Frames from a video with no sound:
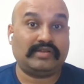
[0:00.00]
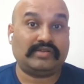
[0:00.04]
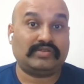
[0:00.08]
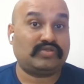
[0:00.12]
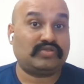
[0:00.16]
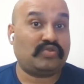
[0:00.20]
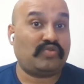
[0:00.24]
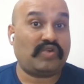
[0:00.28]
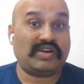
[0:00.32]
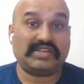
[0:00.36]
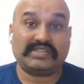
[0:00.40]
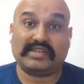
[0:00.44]

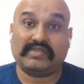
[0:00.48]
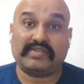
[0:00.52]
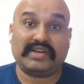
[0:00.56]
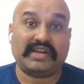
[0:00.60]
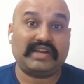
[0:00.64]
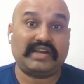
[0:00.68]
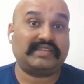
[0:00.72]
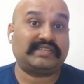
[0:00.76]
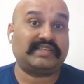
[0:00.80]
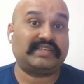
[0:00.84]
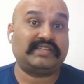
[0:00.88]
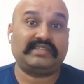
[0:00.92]
So what's our
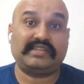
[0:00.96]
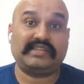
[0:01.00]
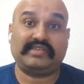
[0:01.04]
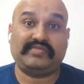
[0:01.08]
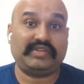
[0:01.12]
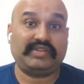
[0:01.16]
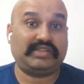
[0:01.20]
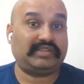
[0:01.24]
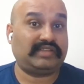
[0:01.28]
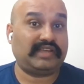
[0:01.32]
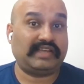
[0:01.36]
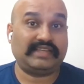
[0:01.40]
relationship
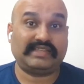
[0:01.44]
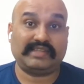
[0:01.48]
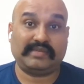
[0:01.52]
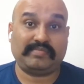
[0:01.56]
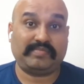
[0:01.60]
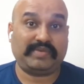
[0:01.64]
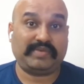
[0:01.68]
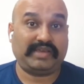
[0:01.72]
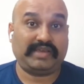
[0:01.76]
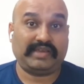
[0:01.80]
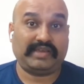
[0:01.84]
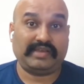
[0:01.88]
with
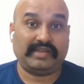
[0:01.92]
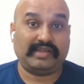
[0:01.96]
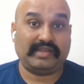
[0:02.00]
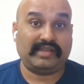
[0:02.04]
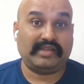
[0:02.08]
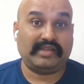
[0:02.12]
SAP?